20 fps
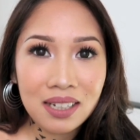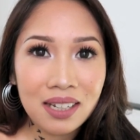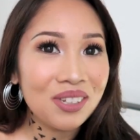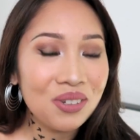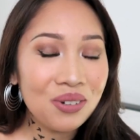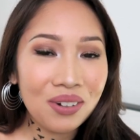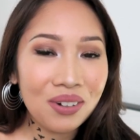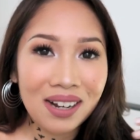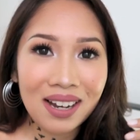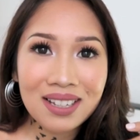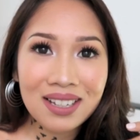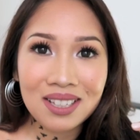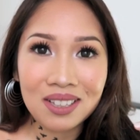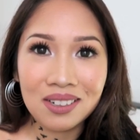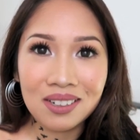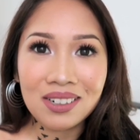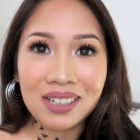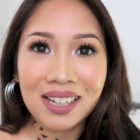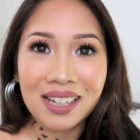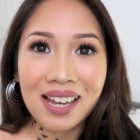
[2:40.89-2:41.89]
you guys
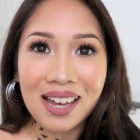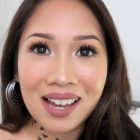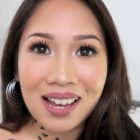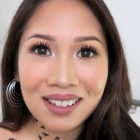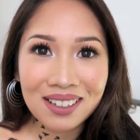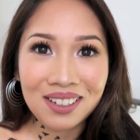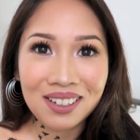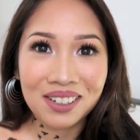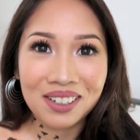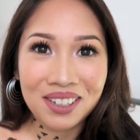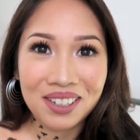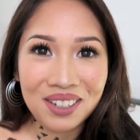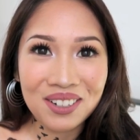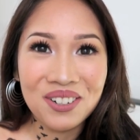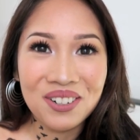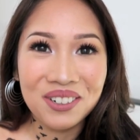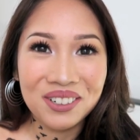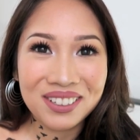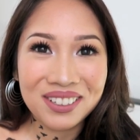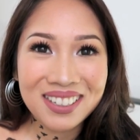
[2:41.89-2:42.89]
look hella
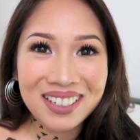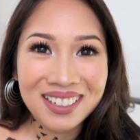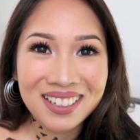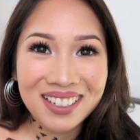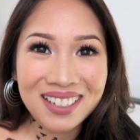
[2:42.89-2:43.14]
cute.